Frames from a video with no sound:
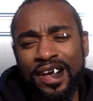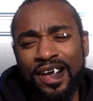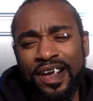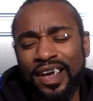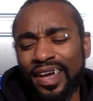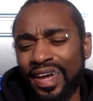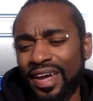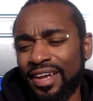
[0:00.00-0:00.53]

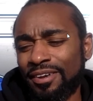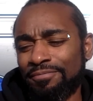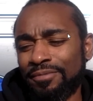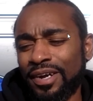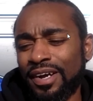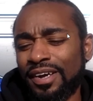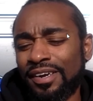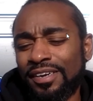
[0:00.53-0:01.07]
And
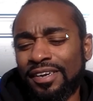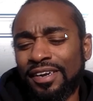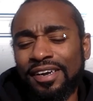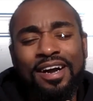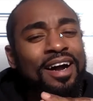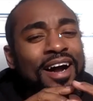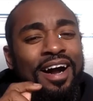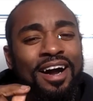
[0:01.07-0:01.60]

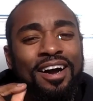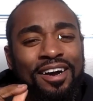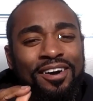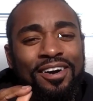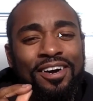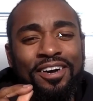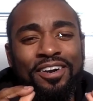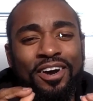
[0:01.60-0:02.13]

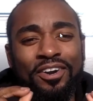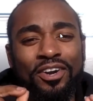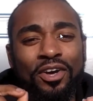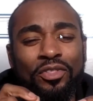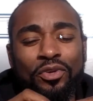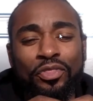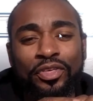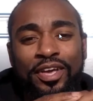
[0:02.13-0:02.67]

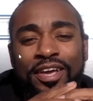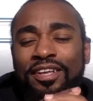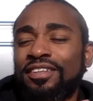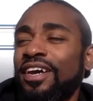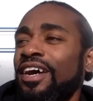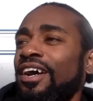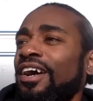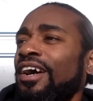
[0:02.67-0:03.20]
another thing
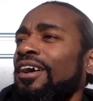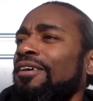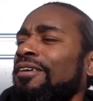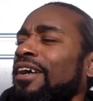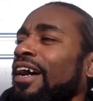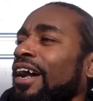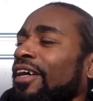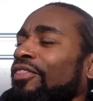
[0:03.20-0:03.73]
that uh,
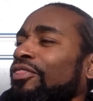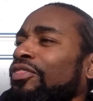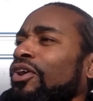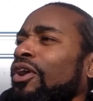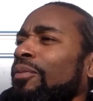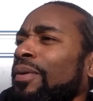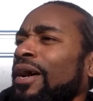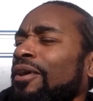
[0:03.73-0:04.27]
I
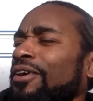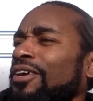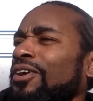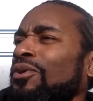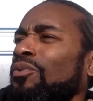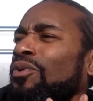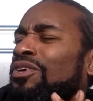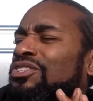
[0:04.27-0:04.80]
thought about here
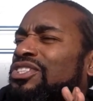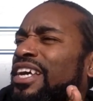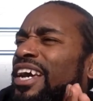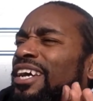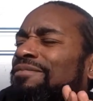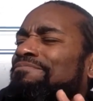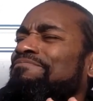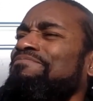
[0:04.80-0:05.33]
was
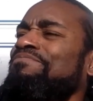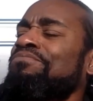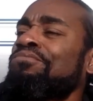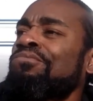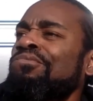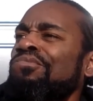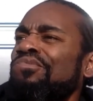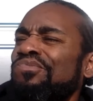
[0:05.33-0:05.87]
that
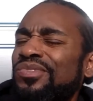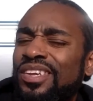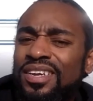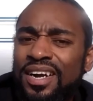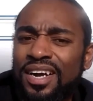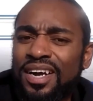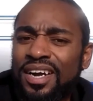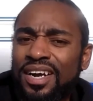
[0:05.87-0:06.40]

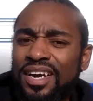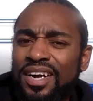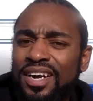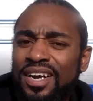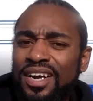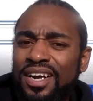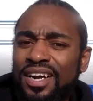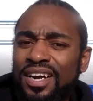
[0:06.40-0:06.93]
um, another
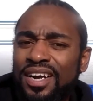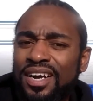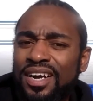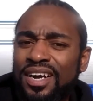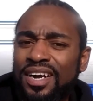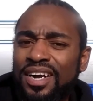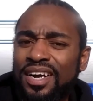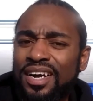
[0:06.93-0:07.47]
thing you've
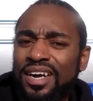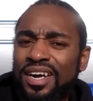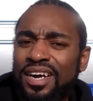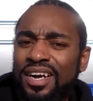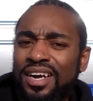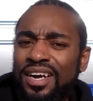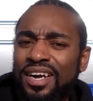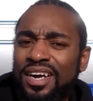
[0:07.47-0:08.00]
just
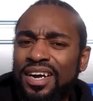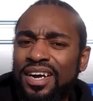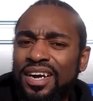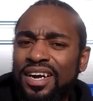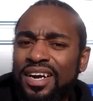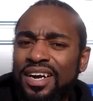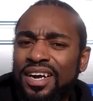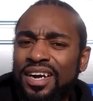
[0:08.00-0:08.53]
you've just
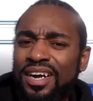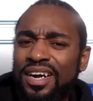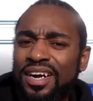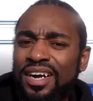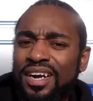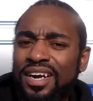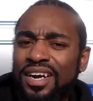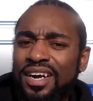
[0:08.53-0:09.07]
thought of
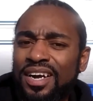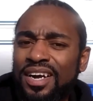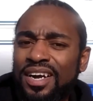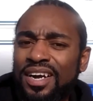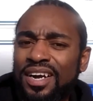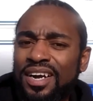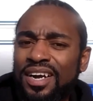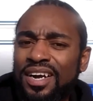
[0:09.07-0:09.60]
that's
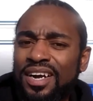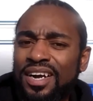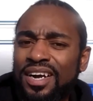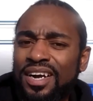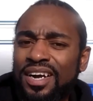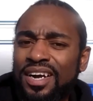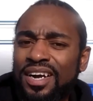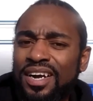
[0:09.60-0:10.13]
complete
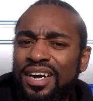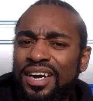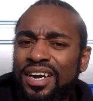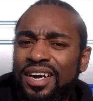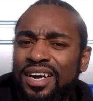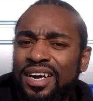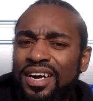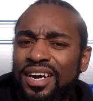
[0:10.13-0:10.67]
BS.
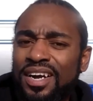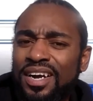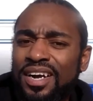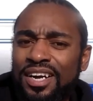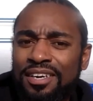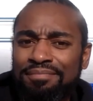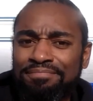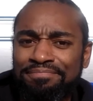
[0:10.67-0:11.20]

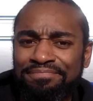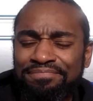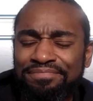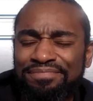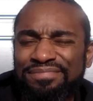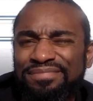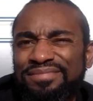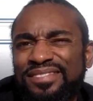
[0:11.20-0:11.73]
Um,
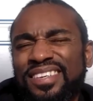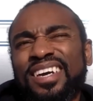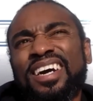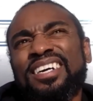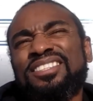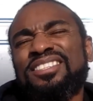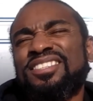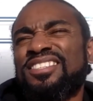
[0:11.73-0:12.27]
gosh,
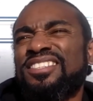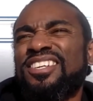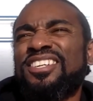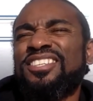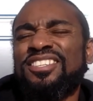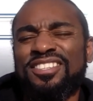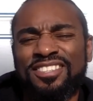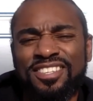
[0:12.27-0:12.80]

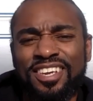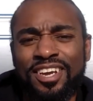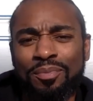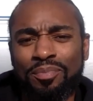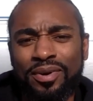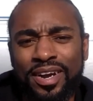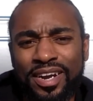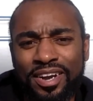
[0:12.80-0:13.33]
sun's kind of
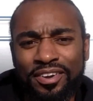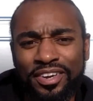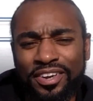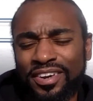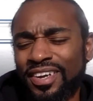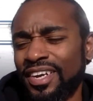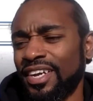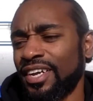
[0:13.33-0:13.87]
bright out here.
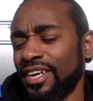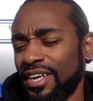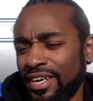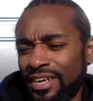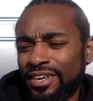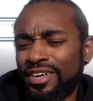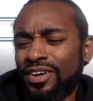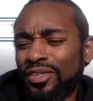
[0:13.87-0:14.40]

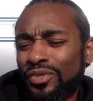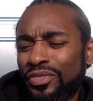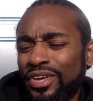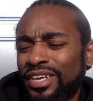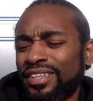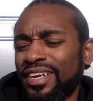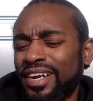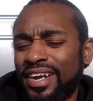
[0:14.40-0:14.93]
another thing
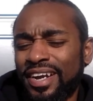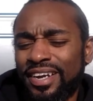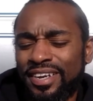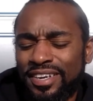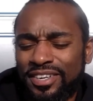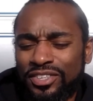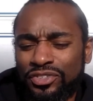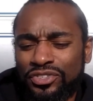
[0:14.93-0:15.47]
well, that shit, I uh,
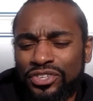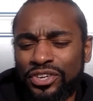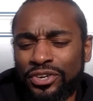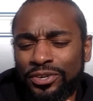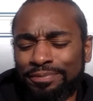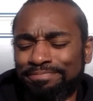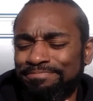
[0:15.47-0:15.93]
consider is.